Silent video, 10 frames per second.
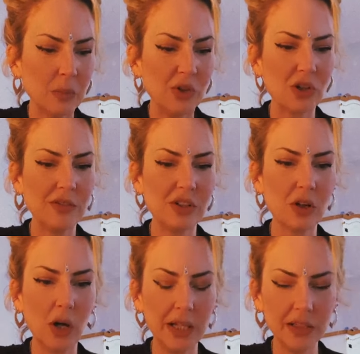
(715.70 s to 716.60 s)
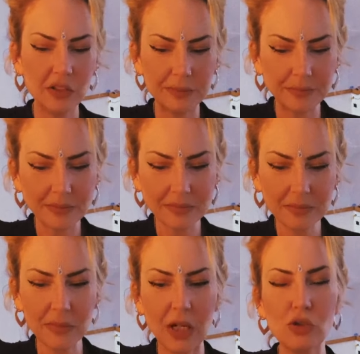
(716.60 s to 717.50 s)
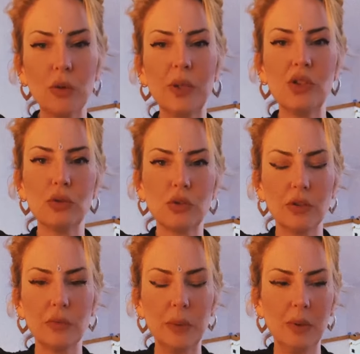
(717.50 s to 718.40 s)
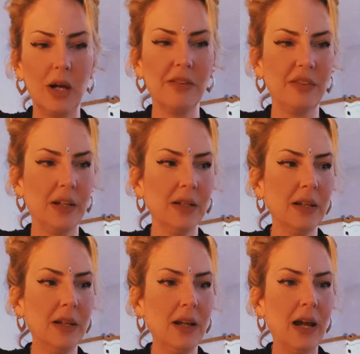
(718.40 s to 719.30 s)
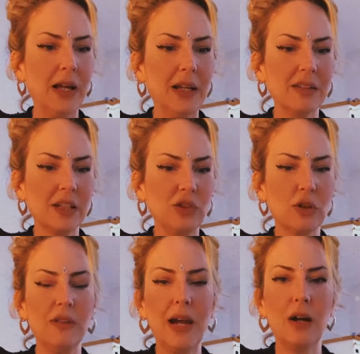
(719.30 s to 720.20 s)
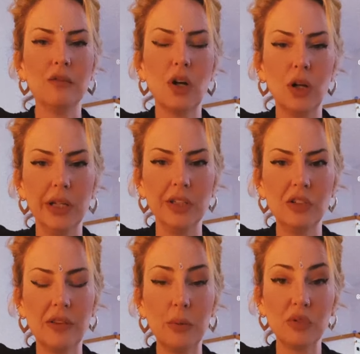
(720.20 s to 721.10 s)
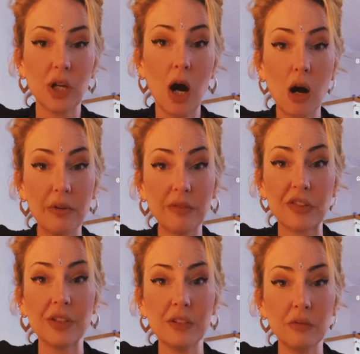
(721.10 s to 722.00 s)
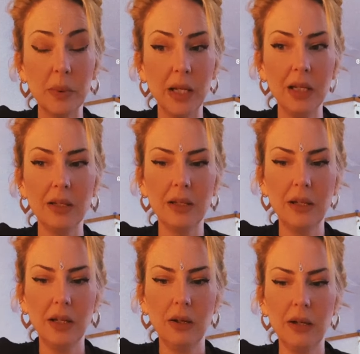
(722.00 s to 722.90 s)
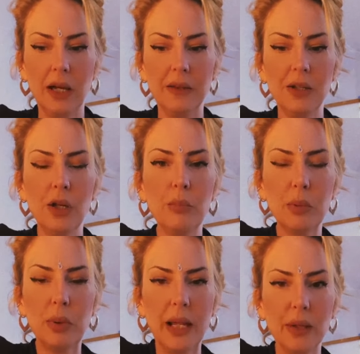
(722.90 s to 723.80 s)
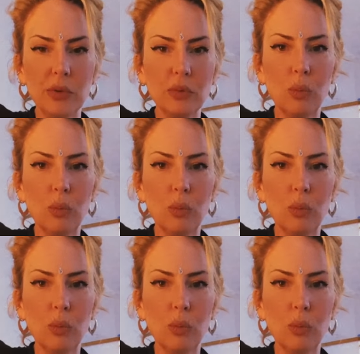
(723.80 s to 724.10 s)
we drove to college. I dropped my daughter off and we were laughing. And as I drove out of college, there was a car in front of me and the number plate was